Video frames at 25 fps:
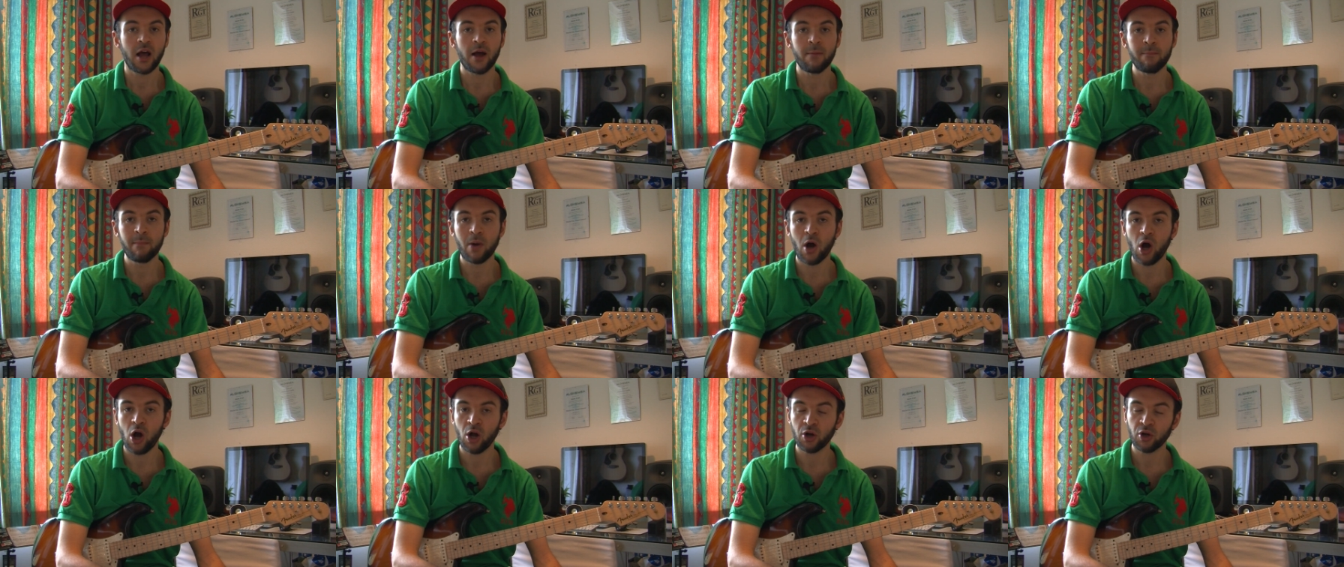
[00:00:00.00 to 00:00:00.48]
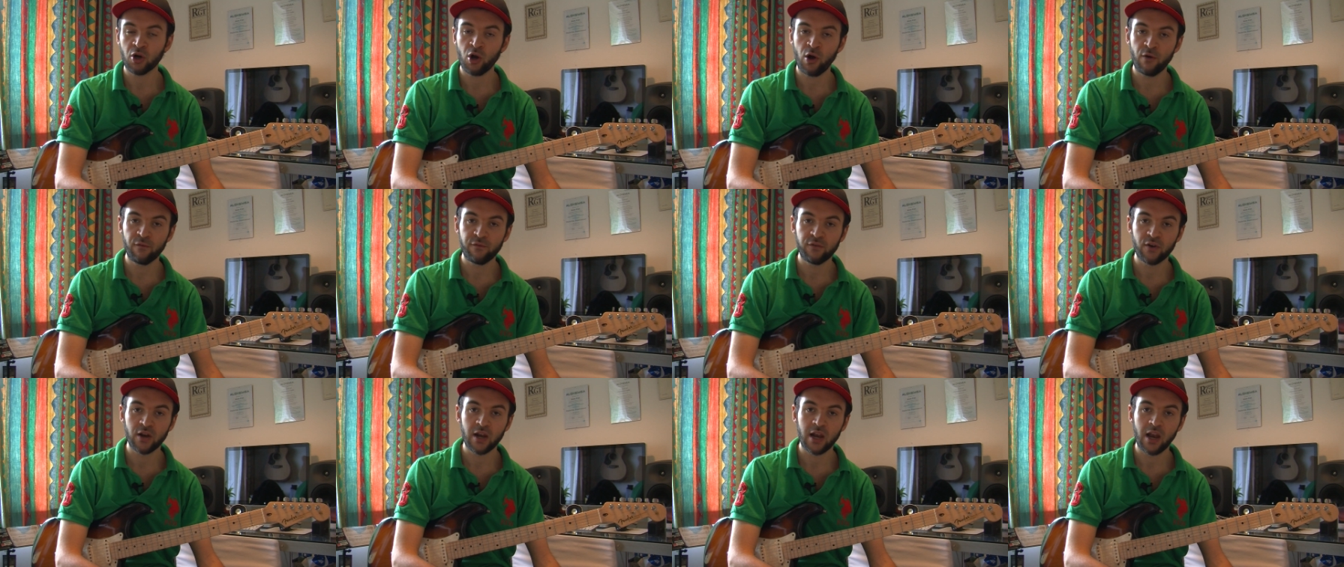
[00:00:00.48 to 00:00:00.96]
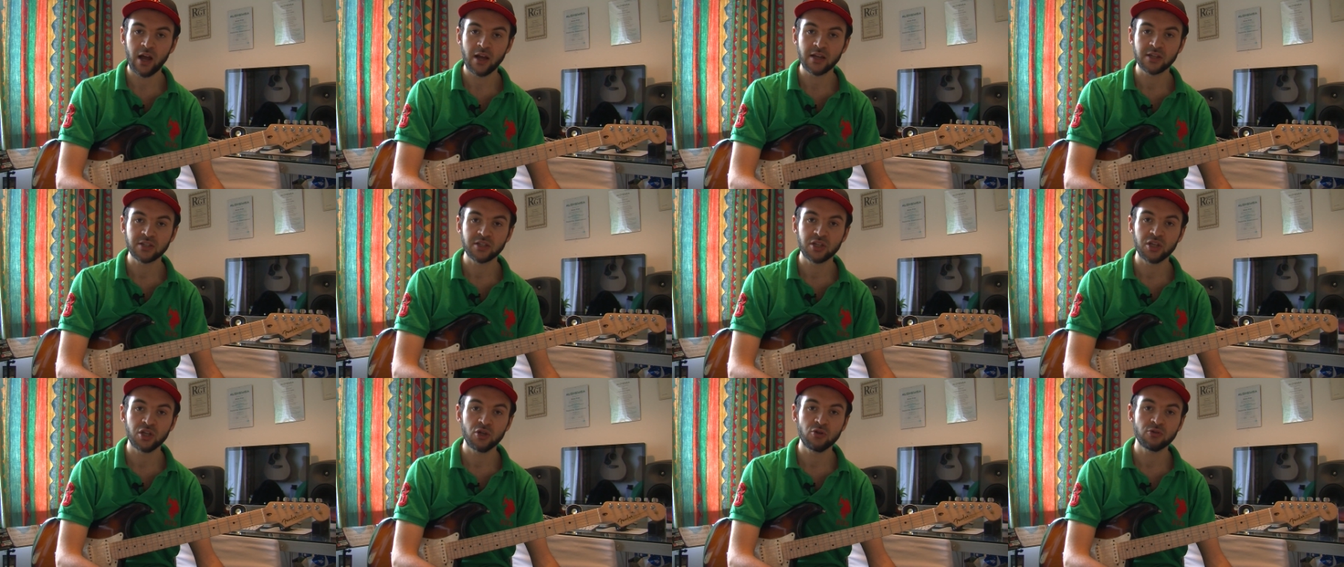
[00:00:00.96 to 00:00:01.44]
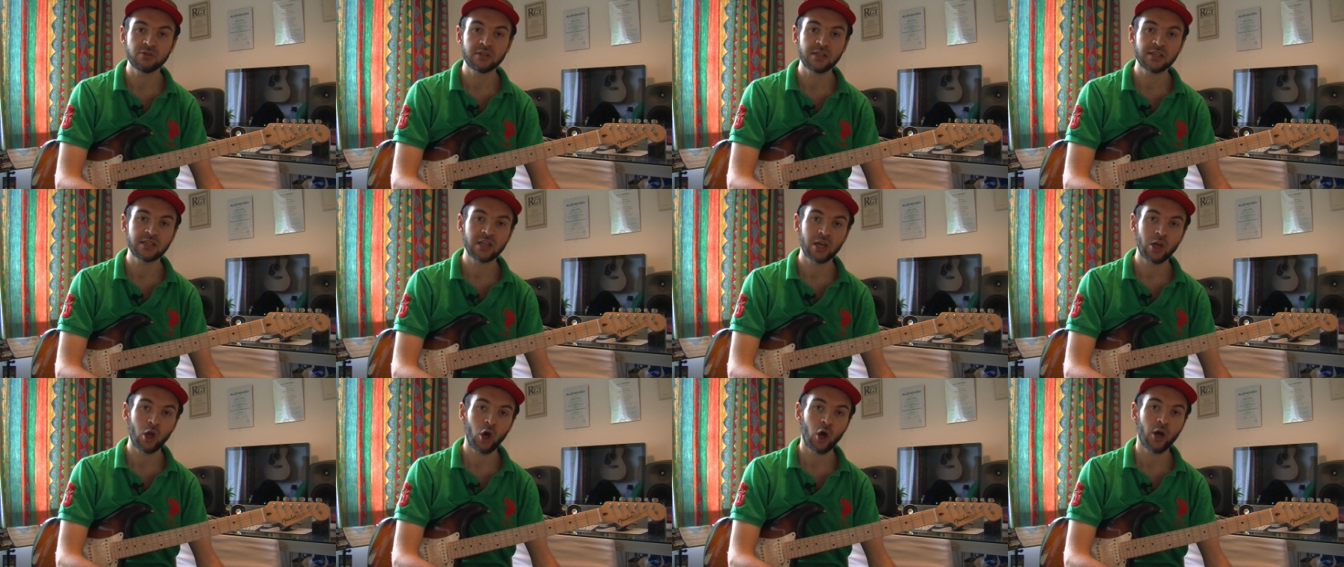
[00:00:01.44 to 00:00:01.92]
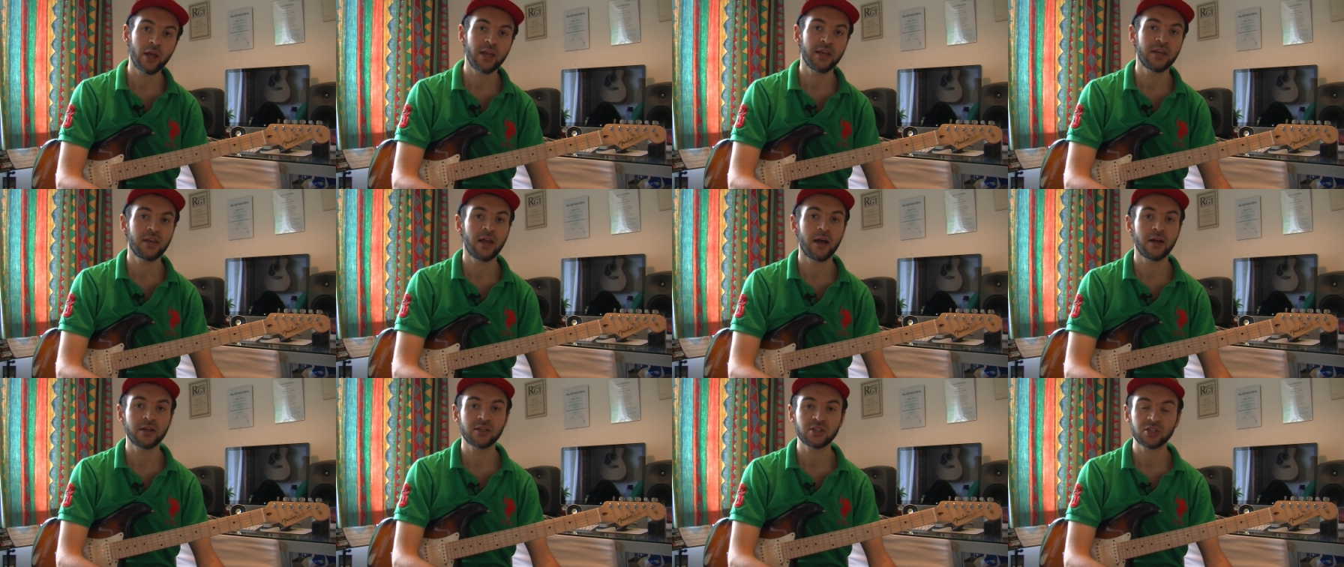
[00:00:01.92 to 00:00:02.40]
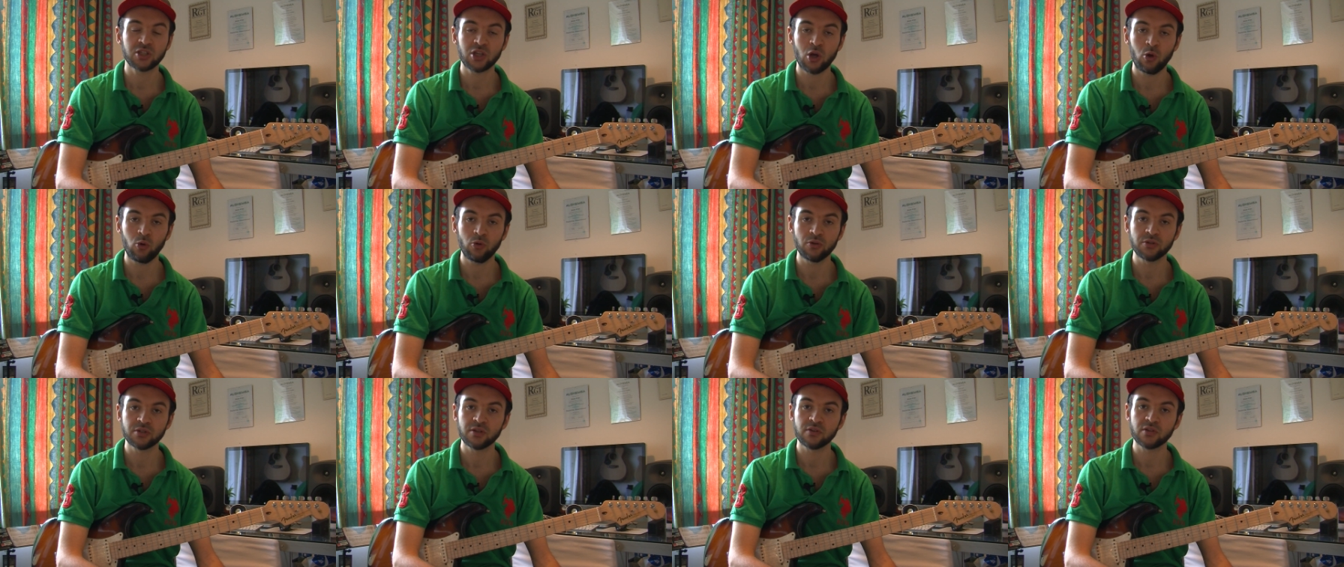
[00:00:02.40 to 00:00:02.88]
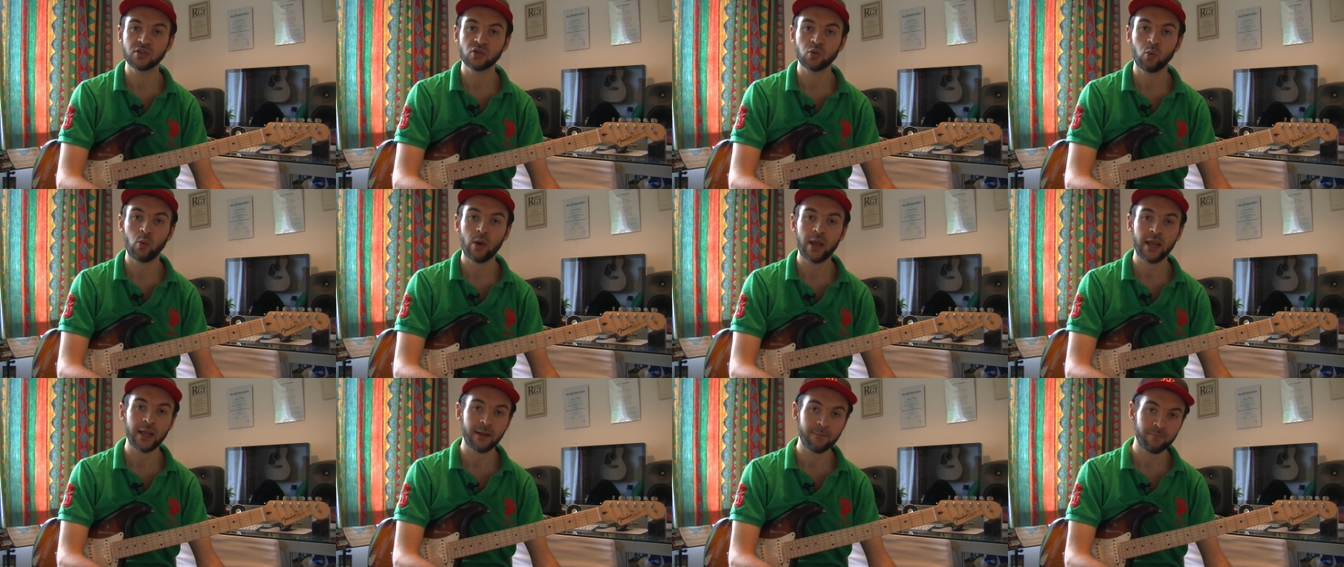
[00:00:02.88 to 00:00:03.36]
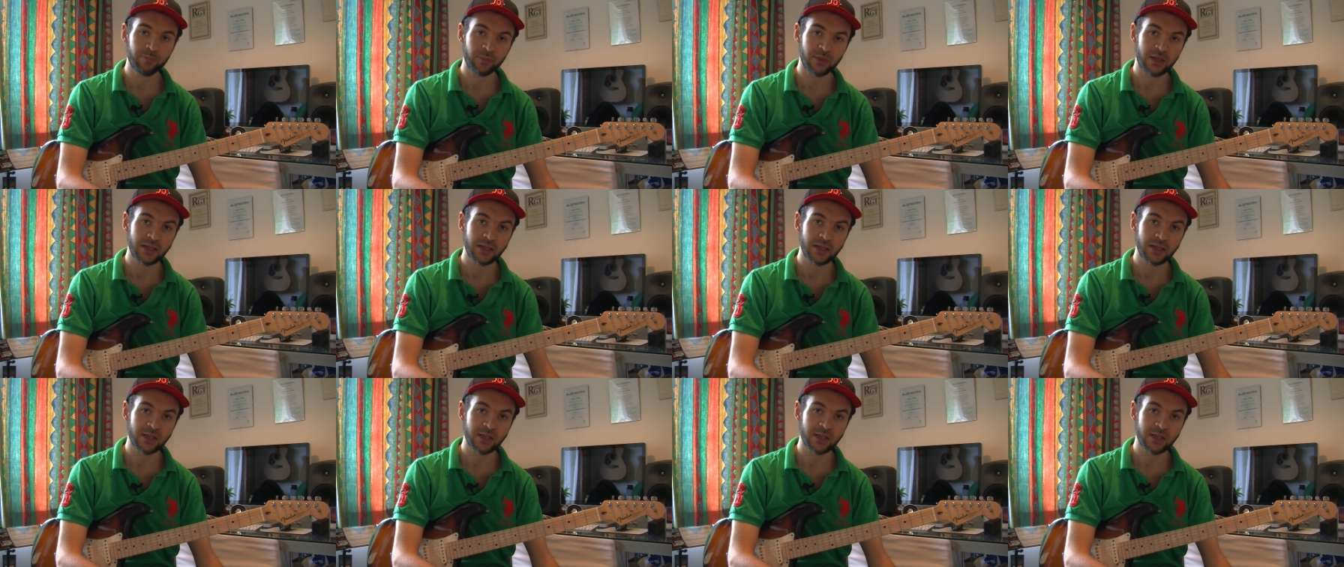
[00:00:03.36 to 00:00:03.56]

Mark Knopfler likes to use these a lot in Sultans of Swing.